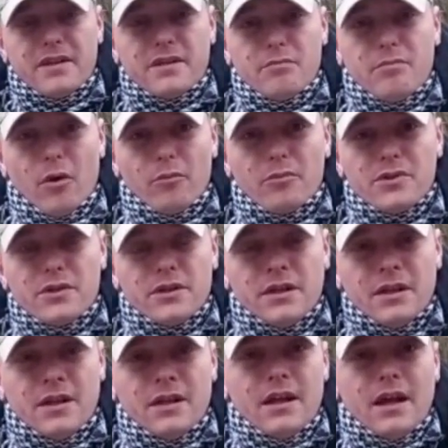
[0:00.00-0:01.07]
bits and bobs,
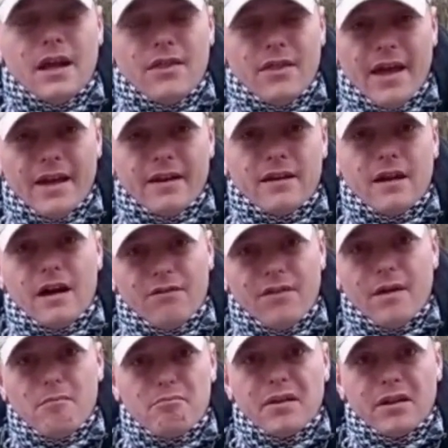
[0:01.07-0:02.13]
and then I've
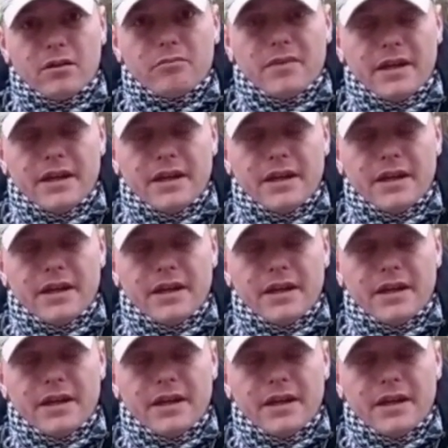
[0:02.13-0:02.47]
then built